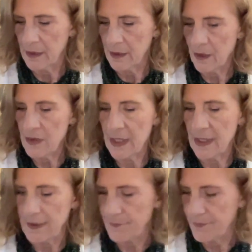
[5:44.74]

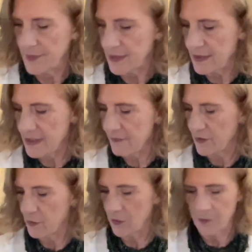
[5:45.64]
Okay, let's have a
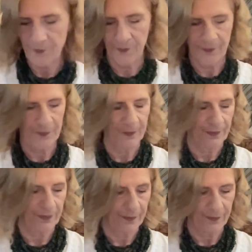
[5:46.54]
look.
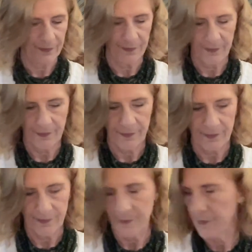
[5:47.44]

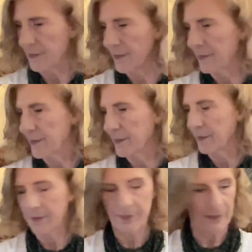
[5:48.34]

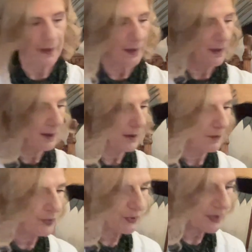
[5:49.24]

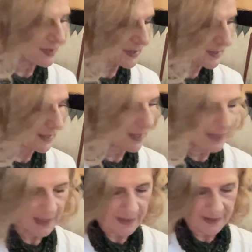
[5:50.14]
Put those
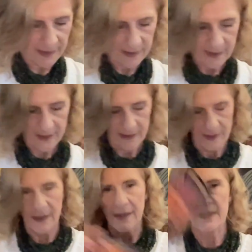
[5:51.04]
aside.
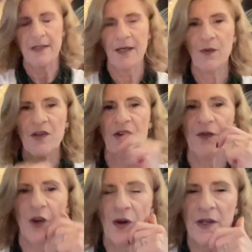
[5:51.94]
So what
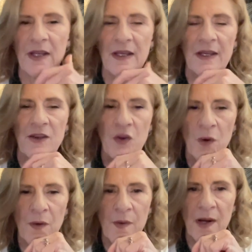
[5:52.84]
you've got here, new
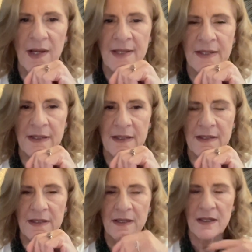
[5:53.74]

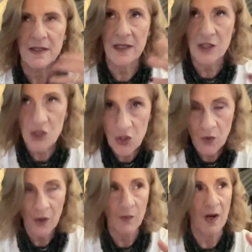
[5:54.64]
horizons. So there's
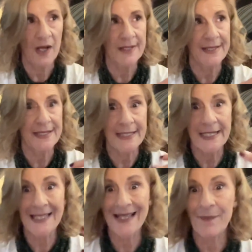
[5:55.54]
new horizons.
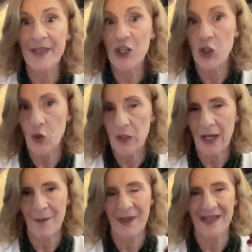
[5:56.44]
There's something new
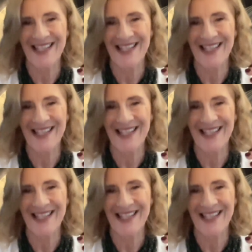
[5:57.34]
coming.